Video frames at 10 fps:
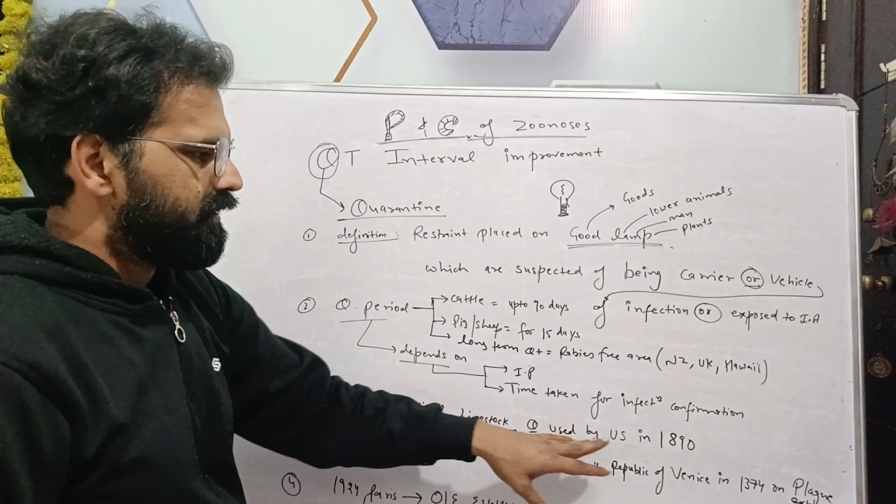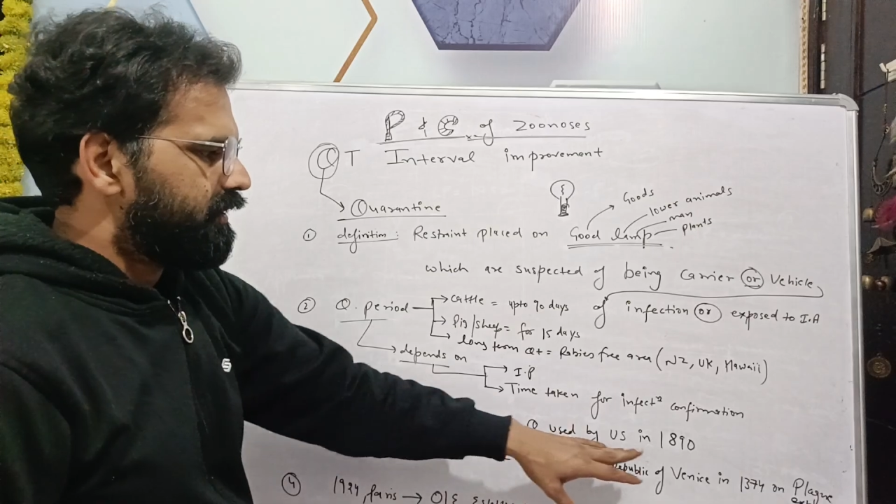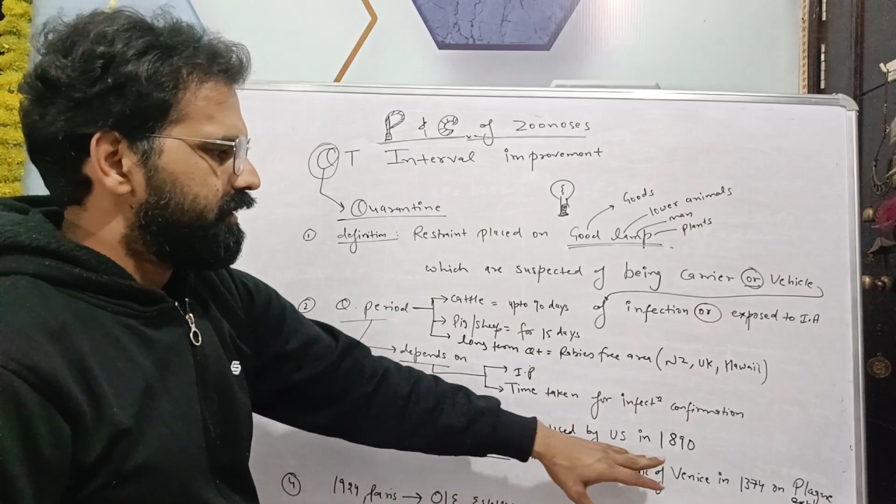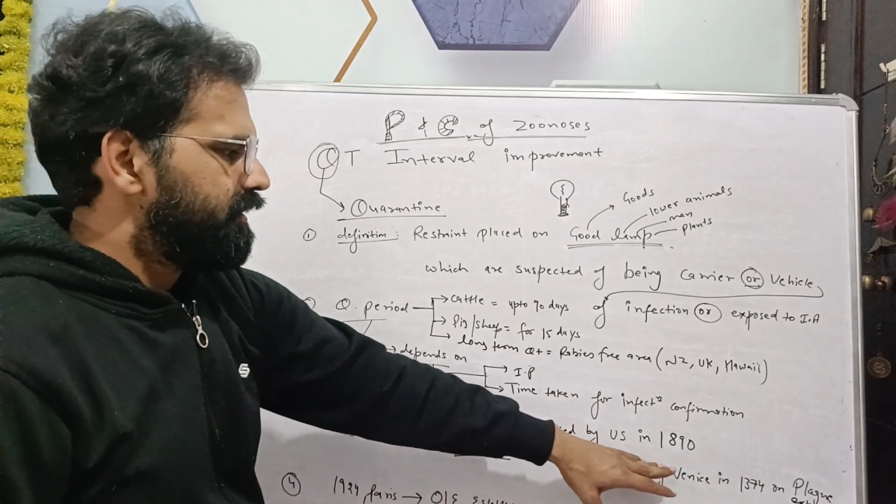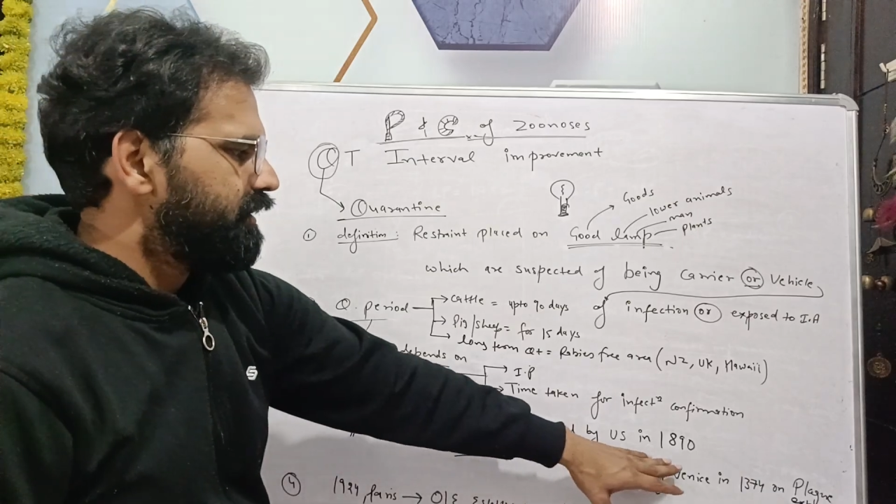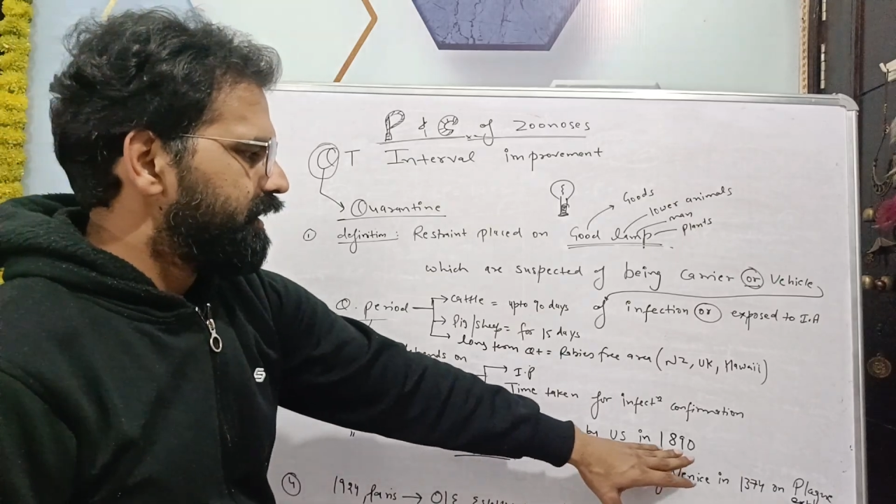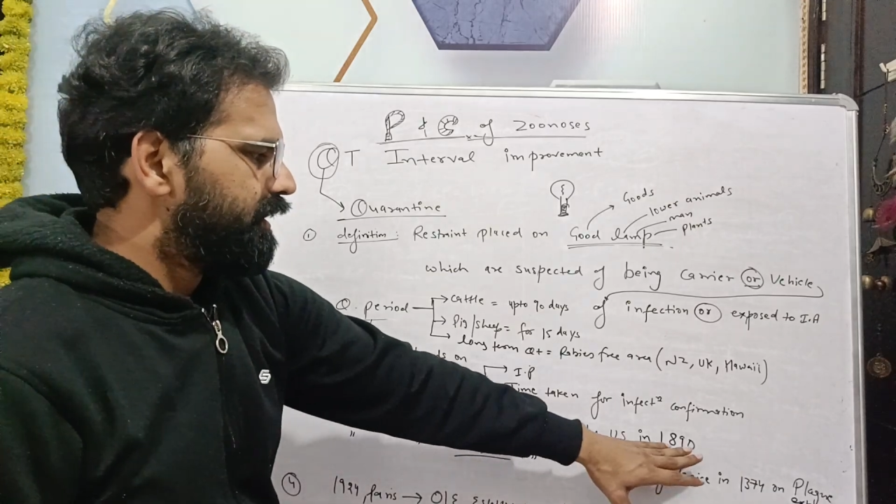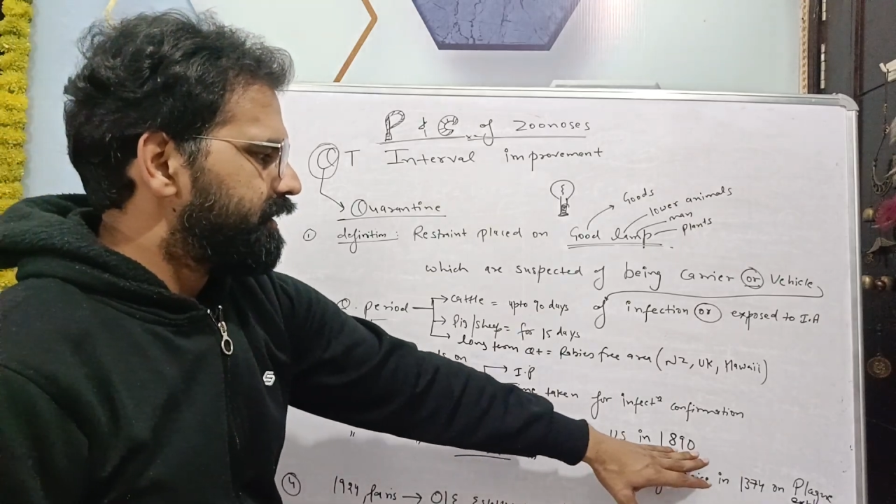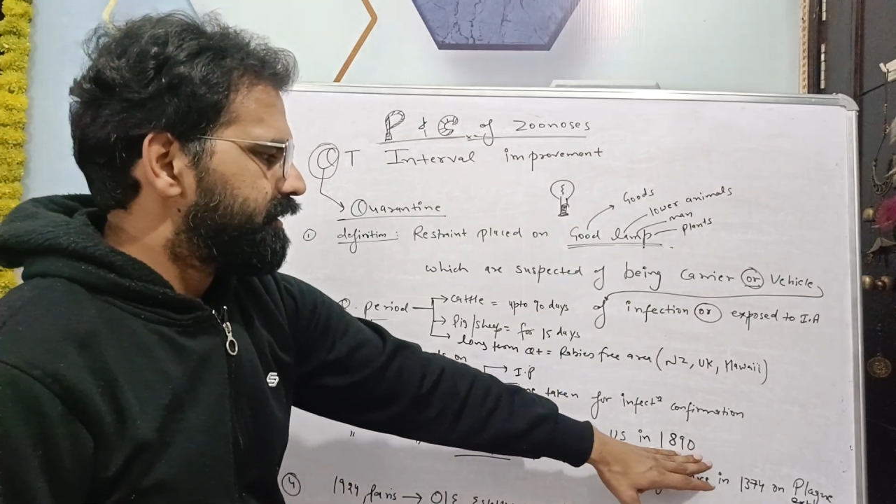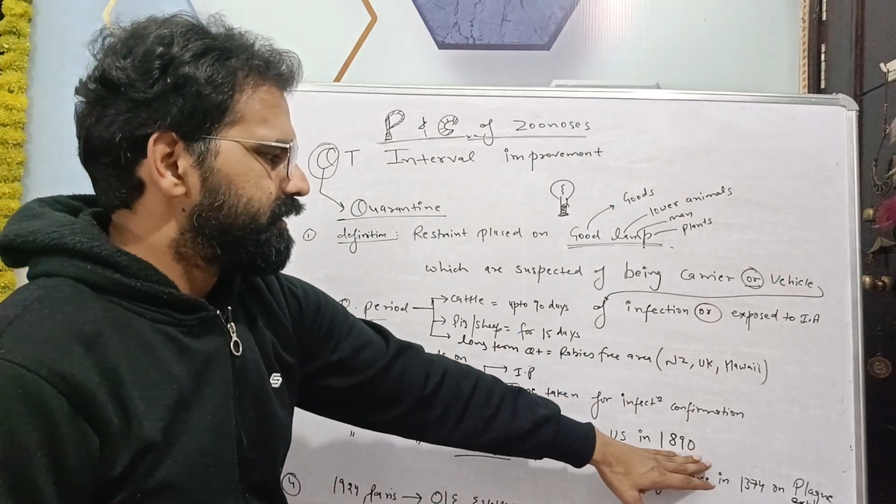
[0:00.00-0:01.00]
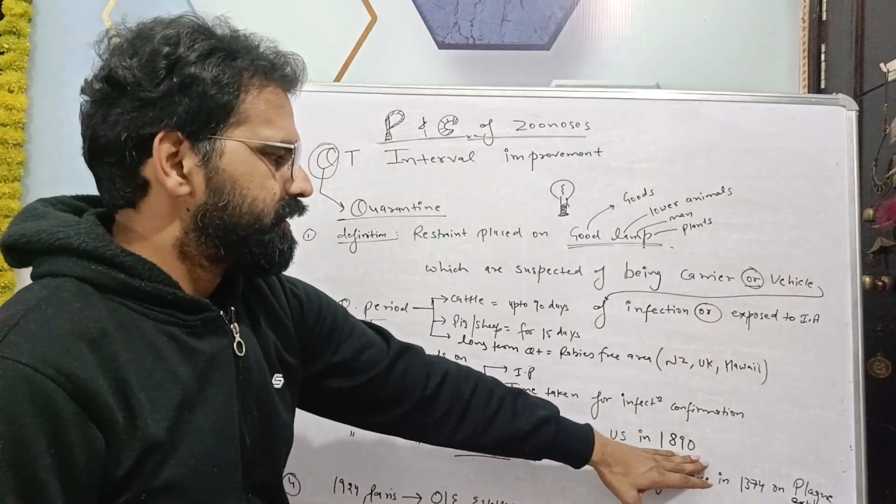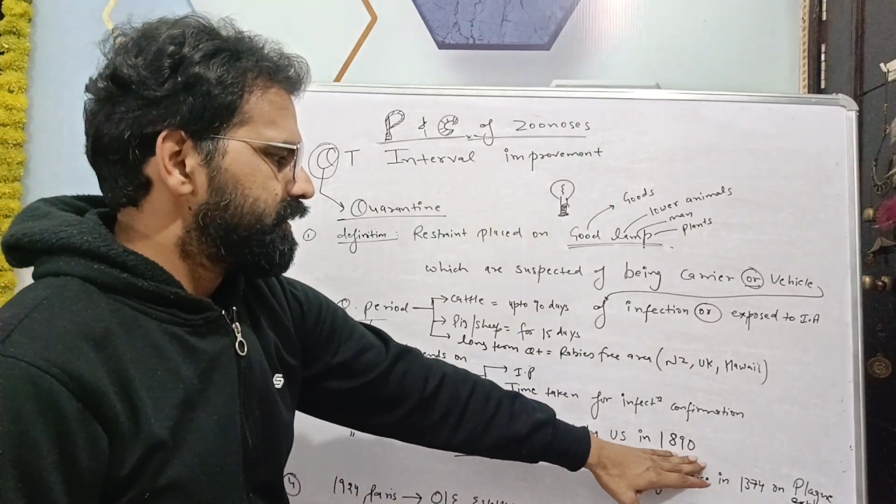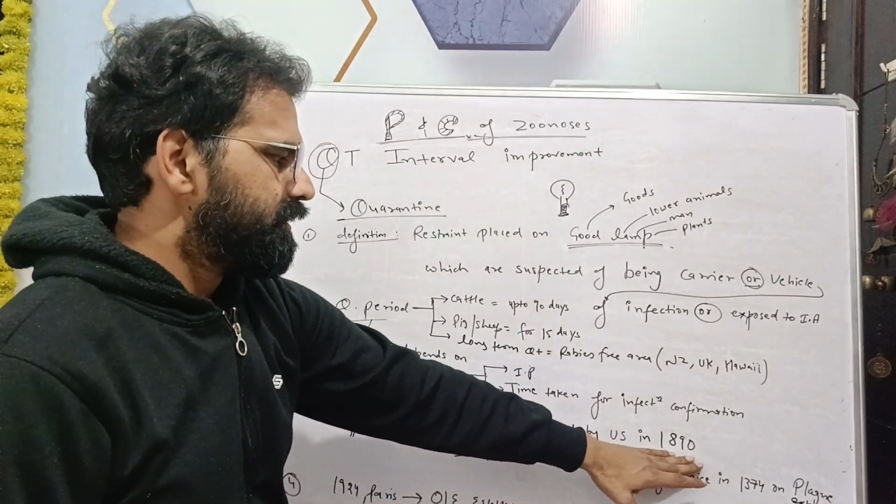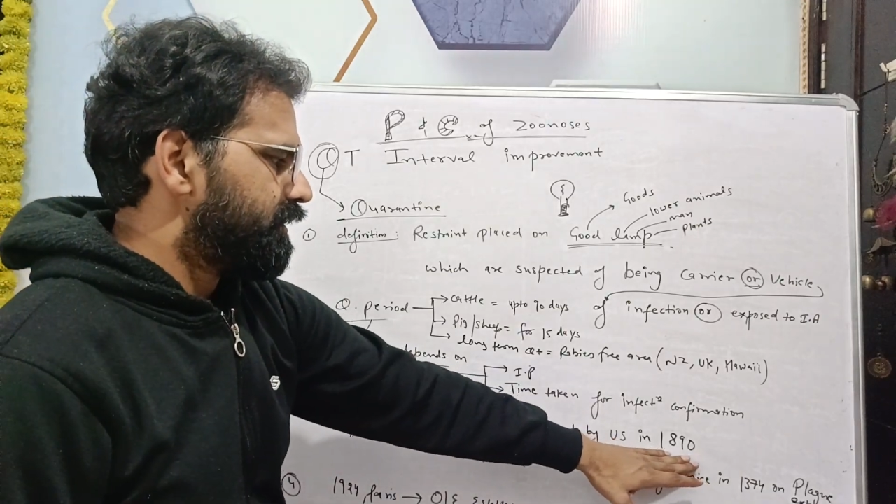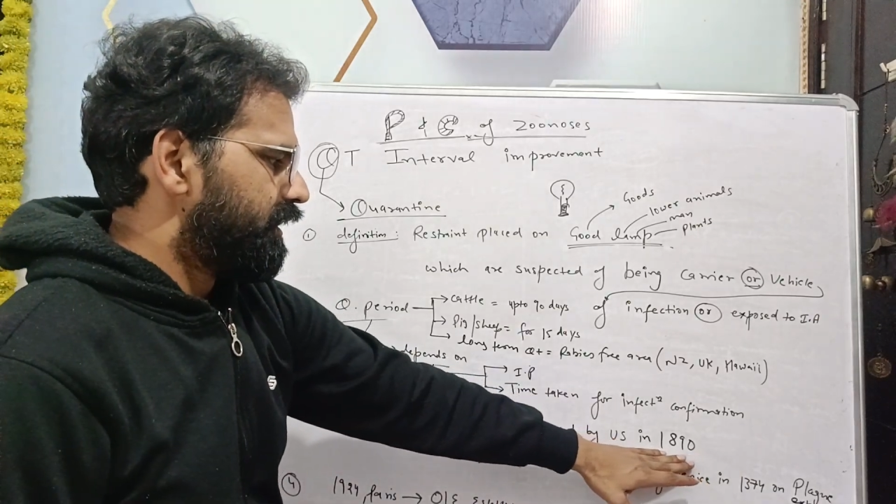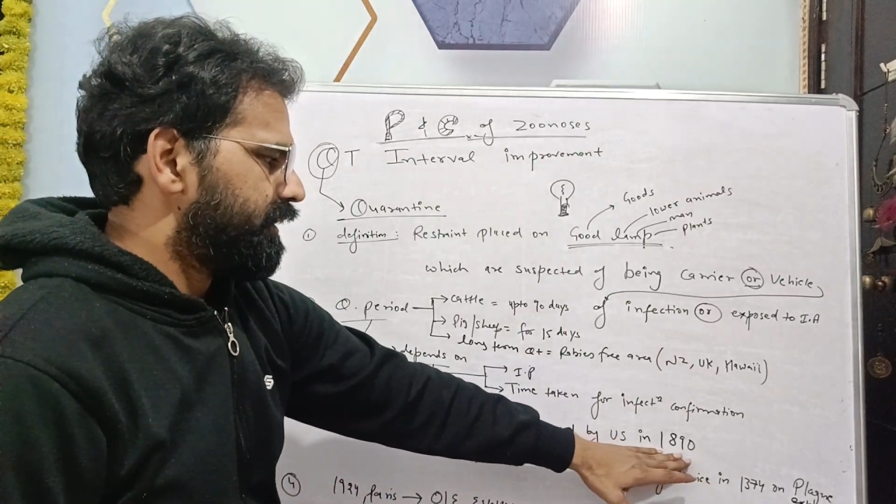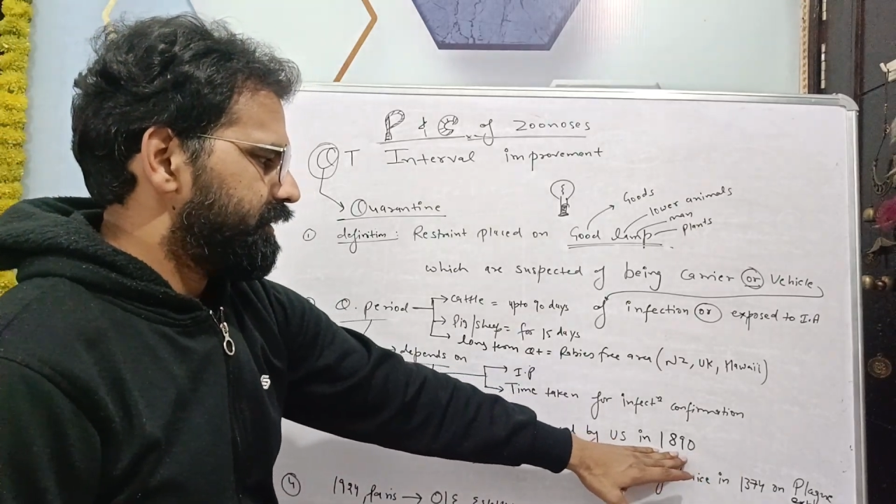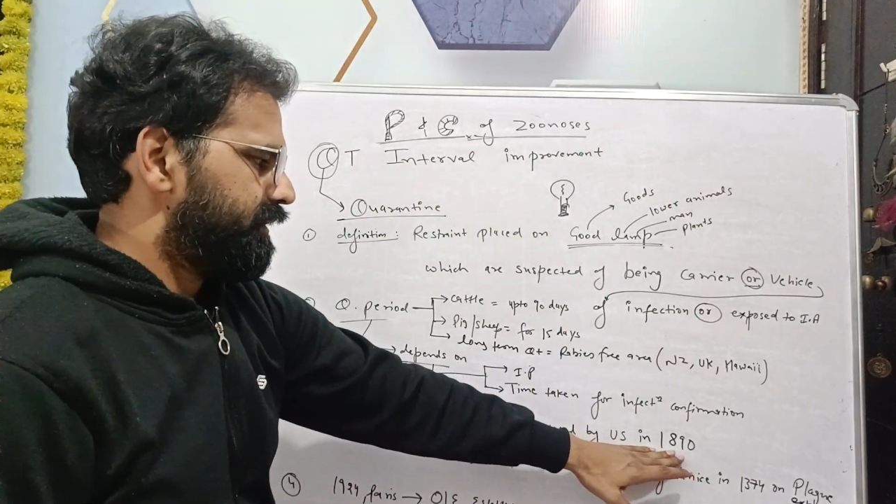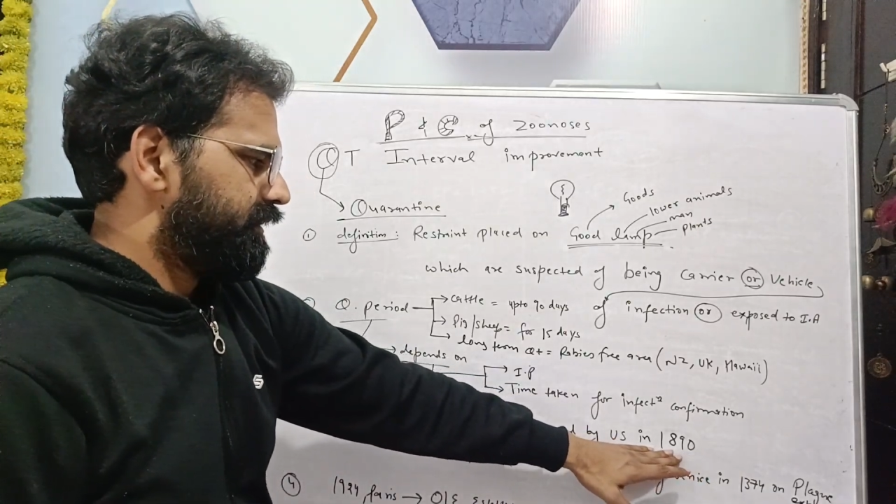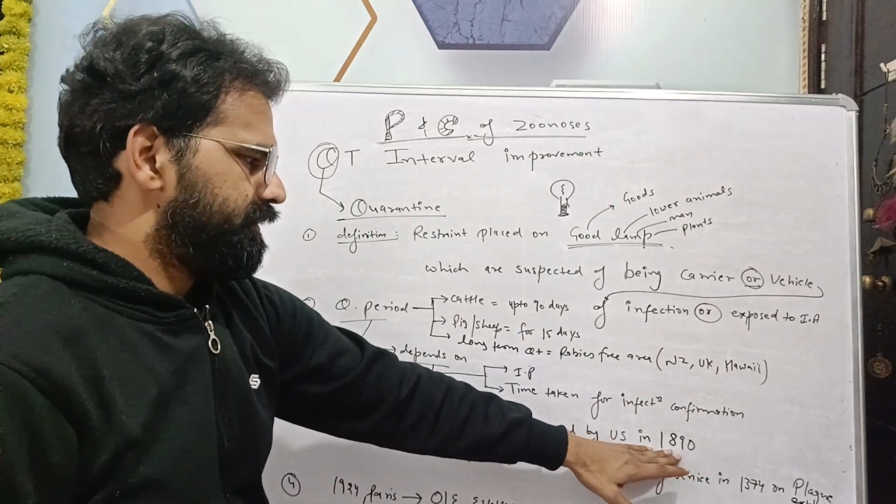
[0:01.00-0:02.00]
in
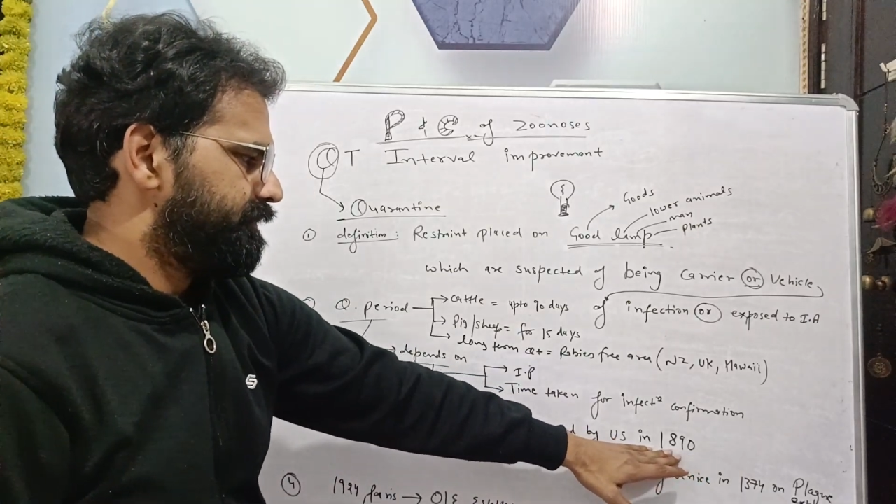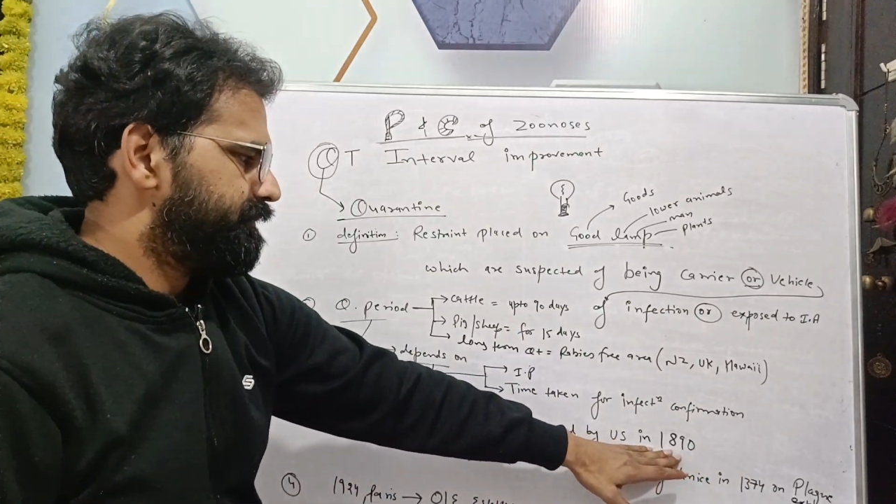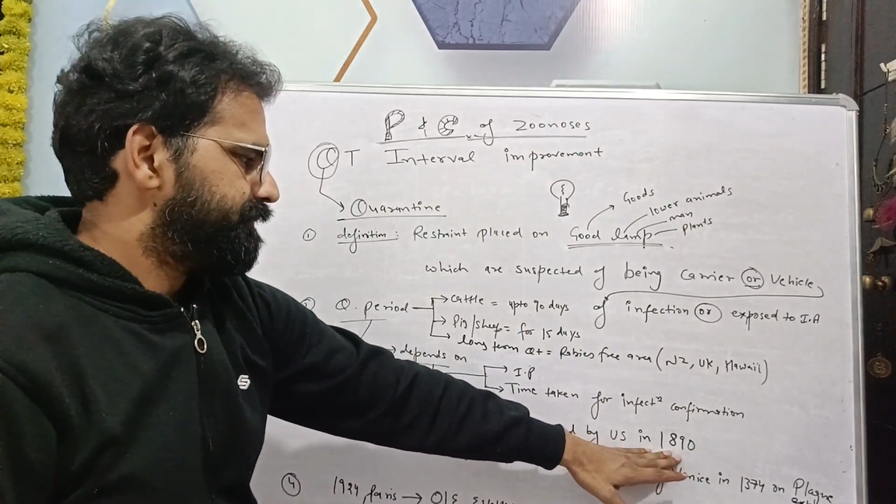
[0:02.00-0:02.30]
1890,